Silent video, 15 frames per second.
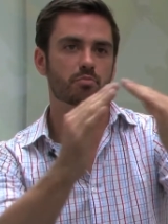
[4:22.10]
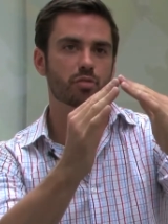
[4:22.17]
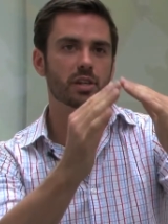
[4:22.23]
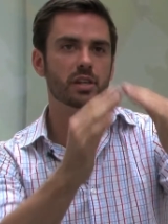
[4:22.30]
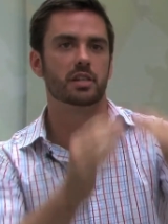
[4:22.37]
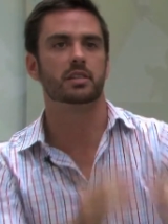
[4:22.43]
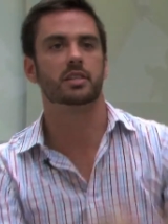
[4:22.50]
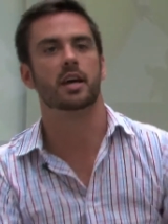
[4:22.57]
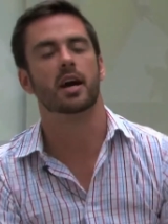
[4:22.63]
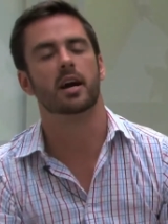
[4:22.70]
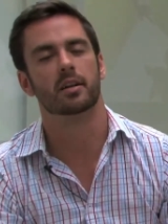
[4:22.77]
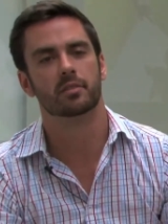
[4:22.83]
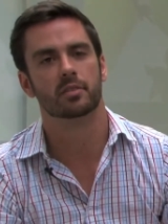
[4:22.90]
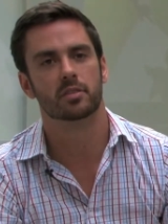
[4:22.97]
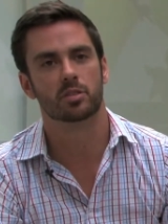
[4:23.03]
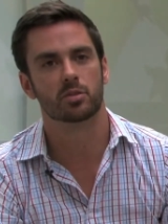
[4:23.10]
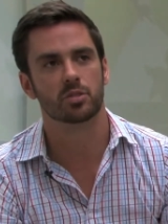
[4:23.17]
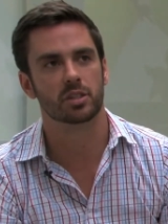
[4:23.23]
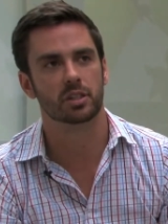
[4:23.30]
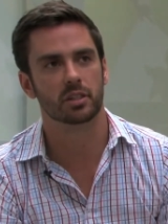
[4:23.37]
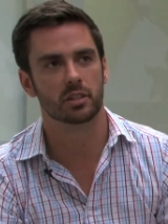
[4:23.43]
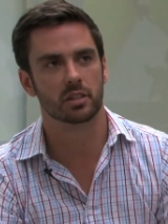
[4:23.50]
bringing it down
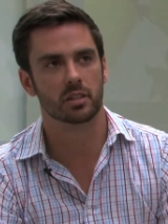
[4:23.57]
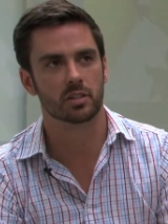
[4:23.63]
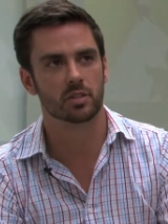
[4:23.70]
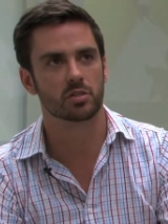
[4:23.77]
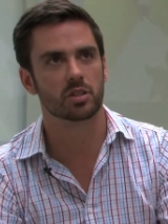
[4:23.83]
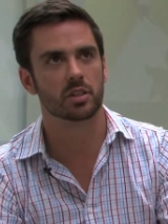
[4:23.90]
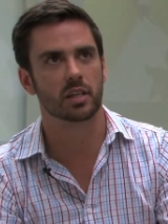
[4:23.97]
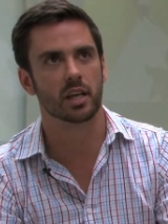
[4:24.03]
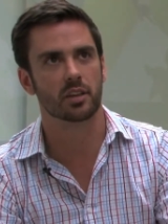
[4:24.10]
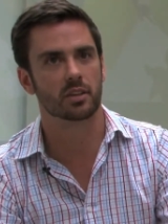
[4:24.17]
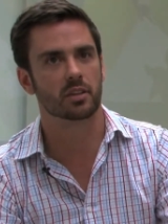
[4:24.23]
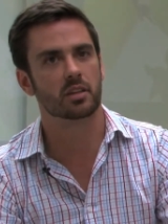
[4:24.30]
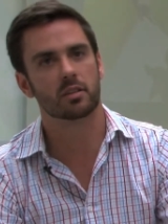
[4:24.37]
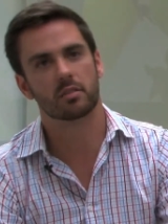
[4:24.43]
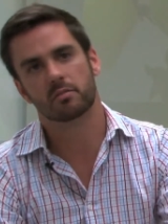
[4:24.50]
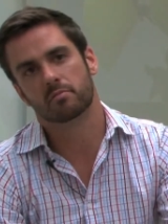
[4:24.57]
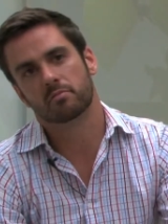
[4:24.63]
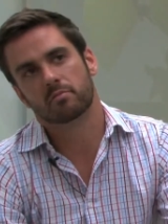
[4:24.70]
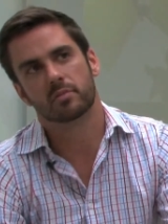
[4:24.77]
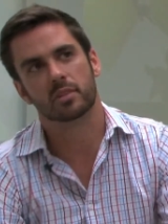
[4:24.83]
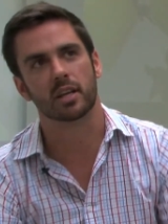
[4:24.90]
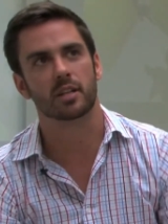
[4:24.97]
until you
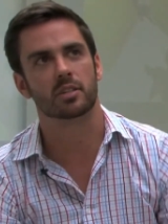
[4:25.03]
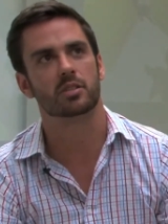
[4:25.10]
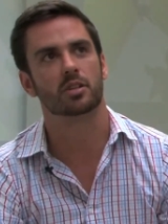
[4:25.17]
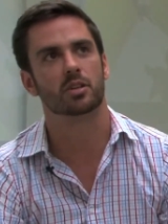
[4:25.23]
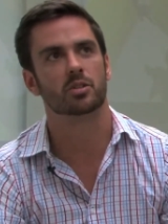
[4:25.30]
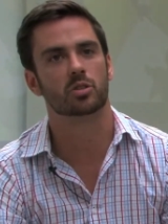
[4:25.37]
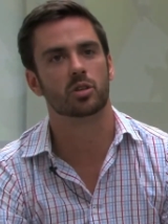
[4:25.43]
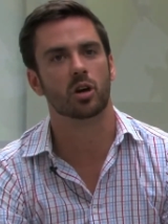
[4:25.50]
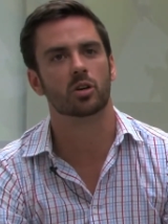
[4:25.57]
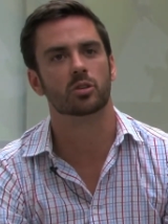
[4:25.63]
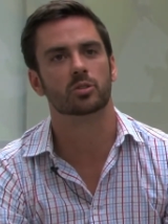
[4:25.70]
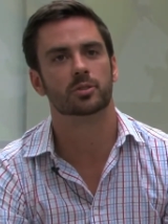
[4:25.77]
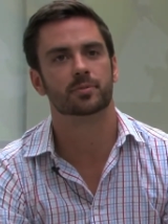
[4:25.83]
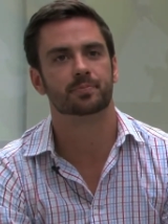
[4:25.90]
get to those goals.